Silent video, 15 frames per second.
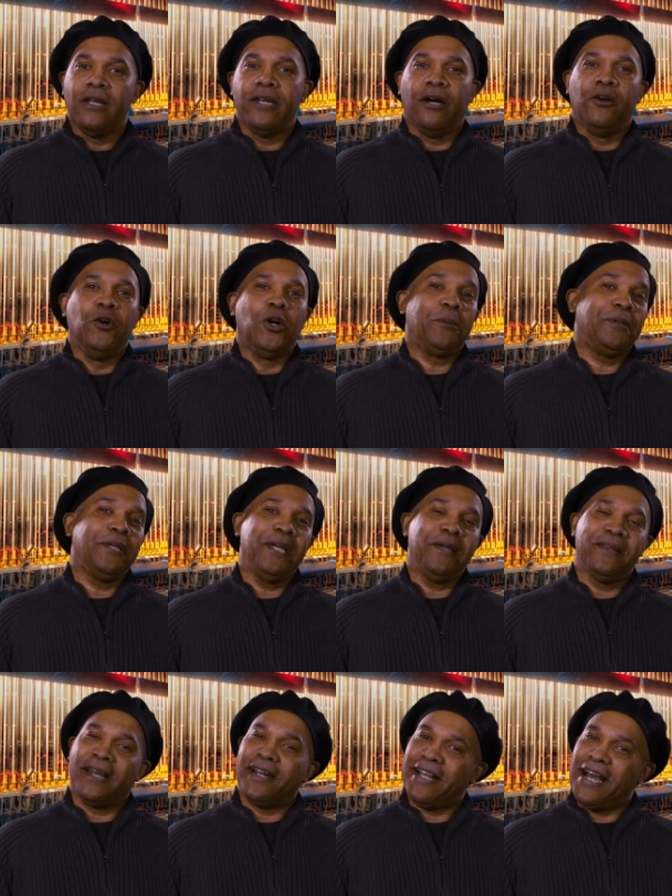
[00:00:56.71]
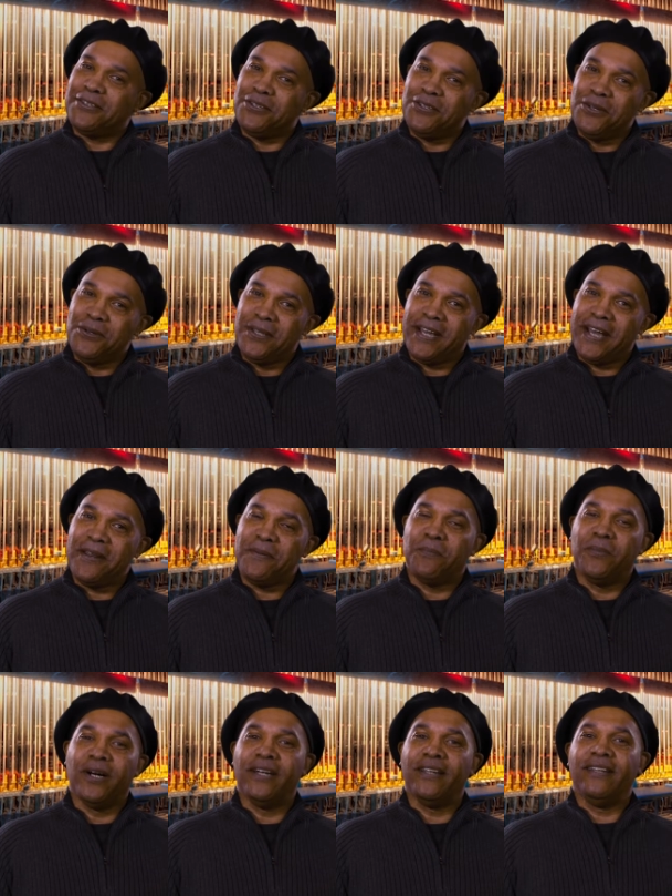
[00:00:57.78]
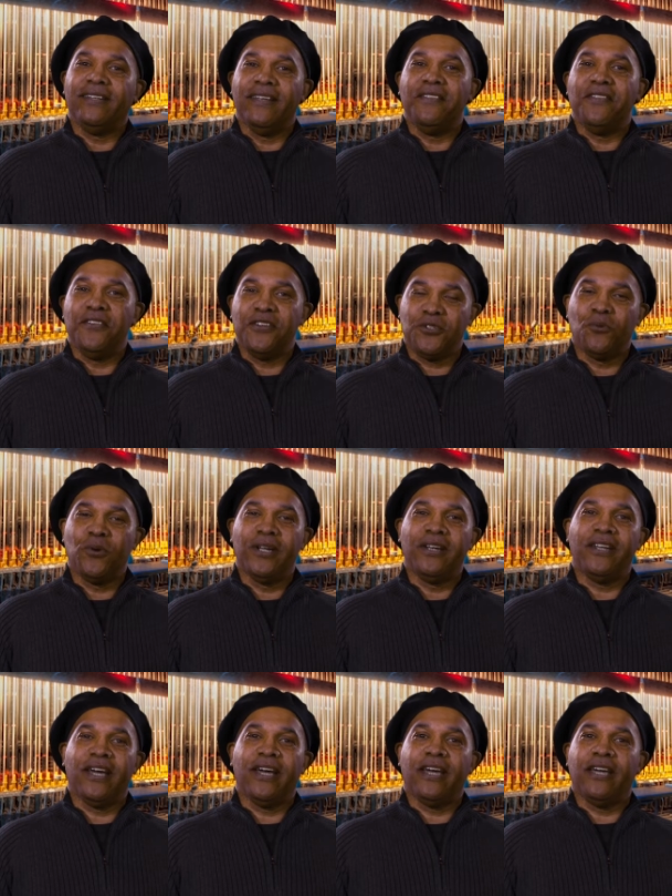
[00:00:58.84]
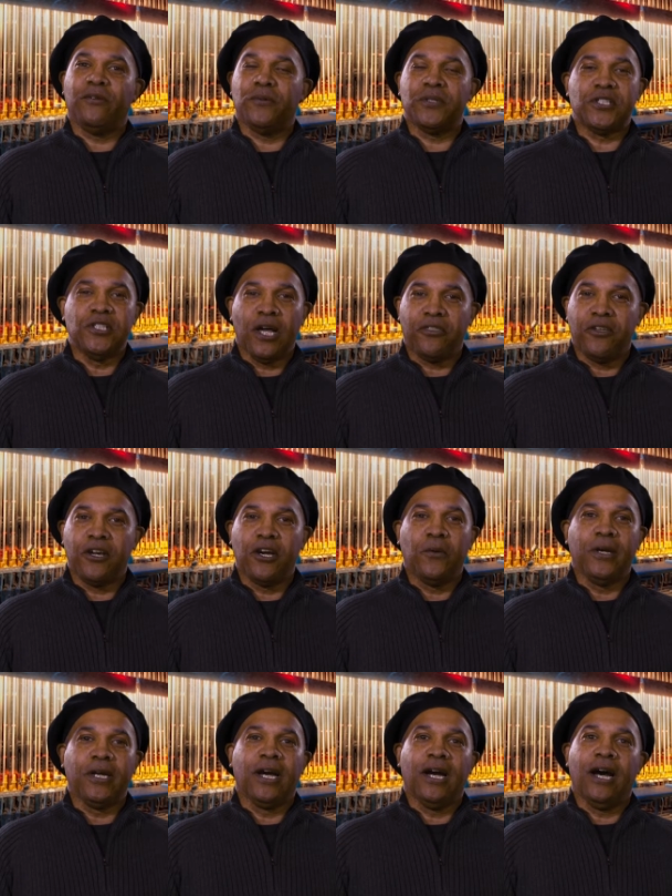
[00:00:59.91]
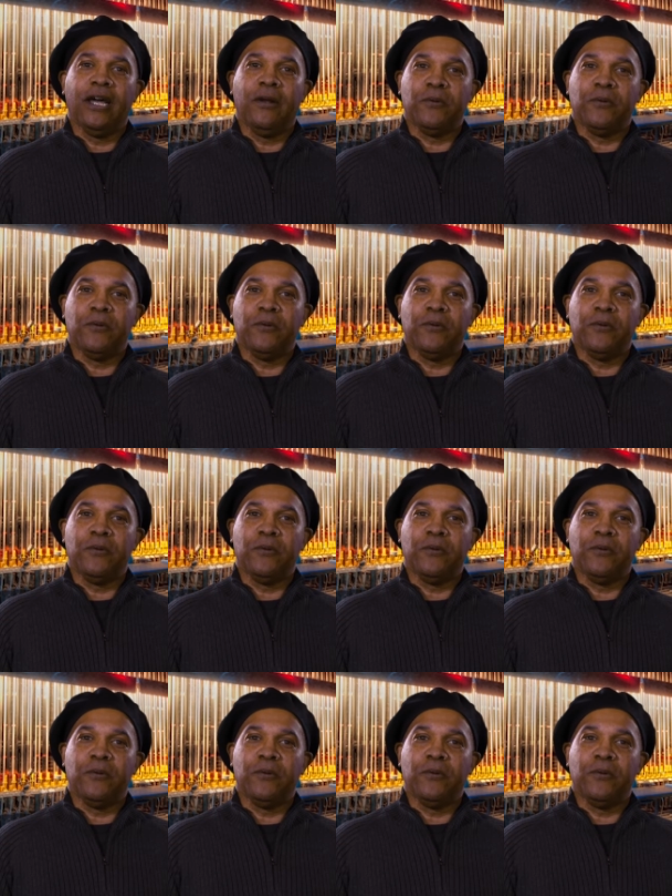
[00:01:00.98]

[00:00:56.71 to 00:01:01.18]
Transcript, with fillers: Now, normally, not allowed to do that, but this one day, it was nothing going on.